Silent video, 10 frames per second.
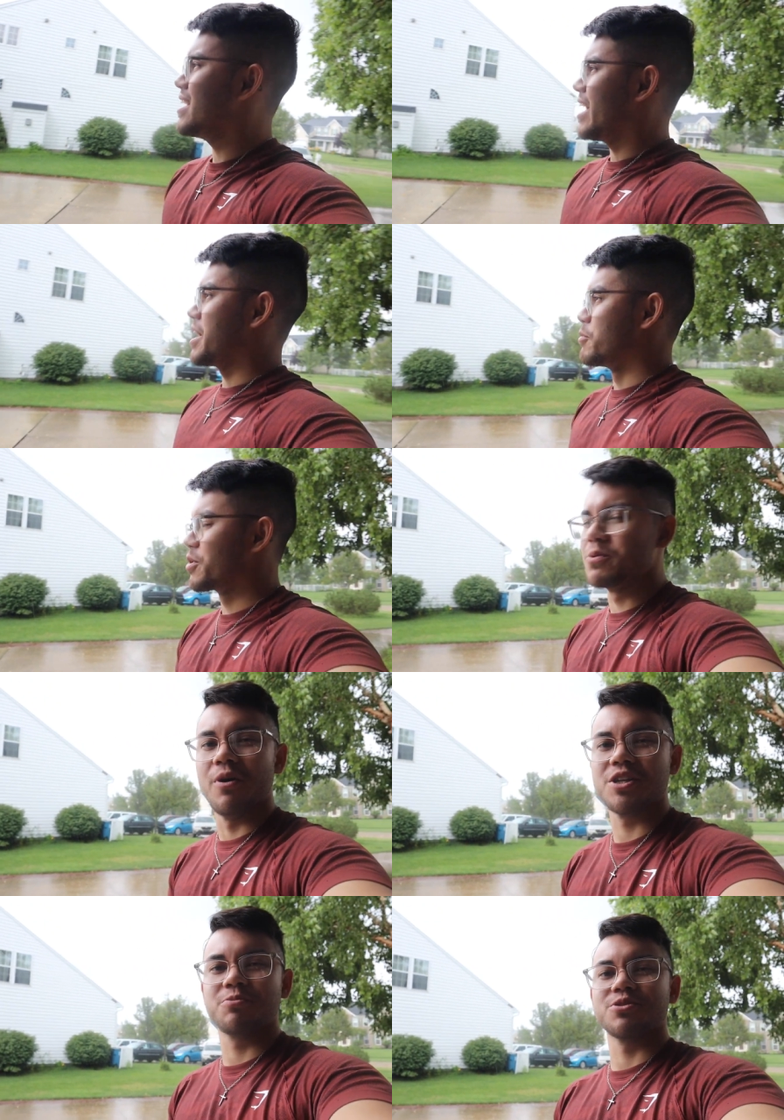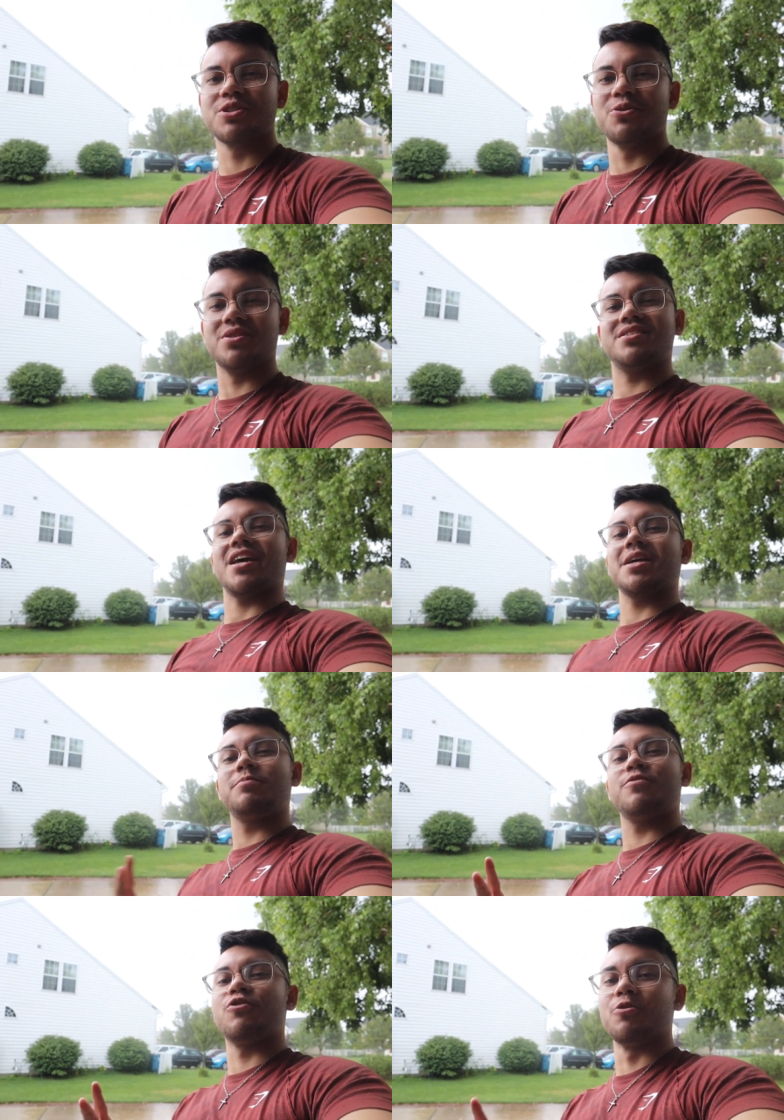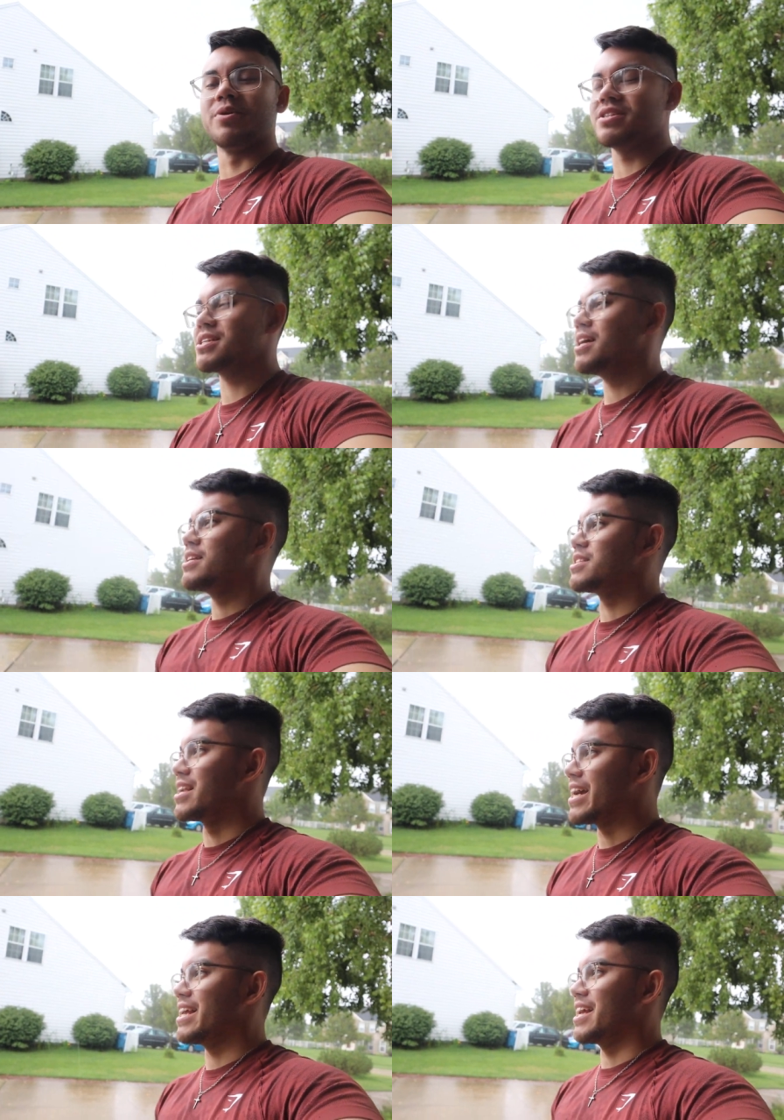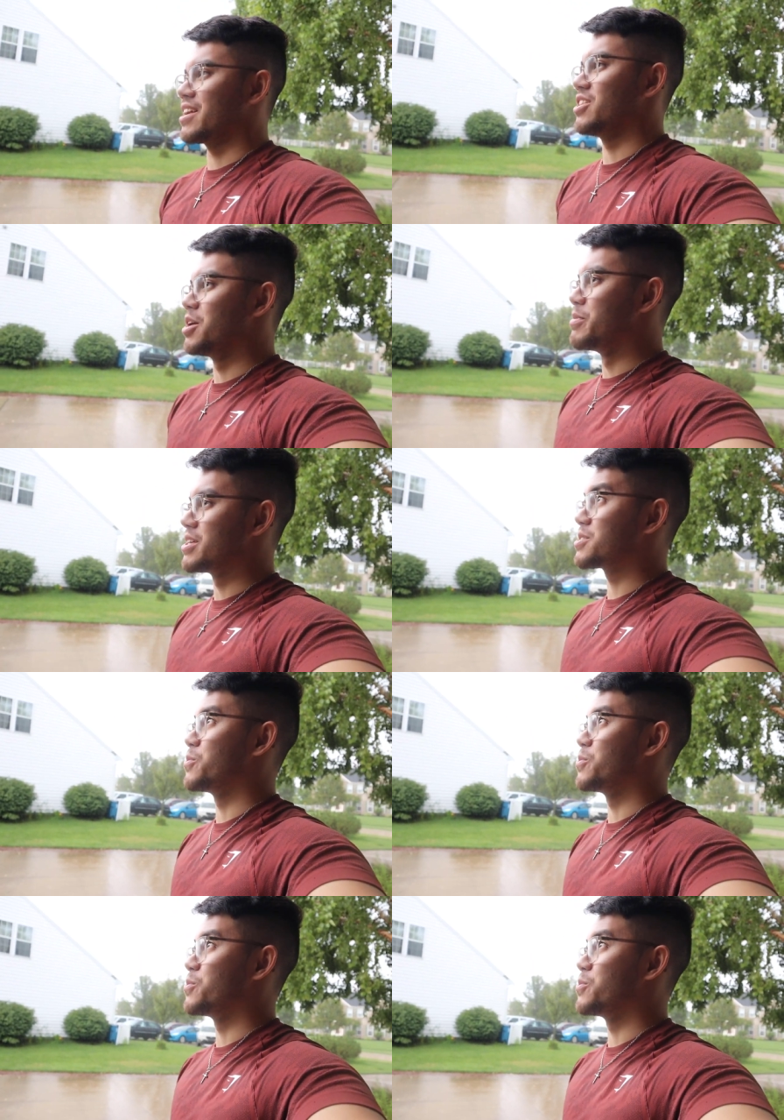And Morgan Wallen is supposed to do his second performance tonight in Columbus.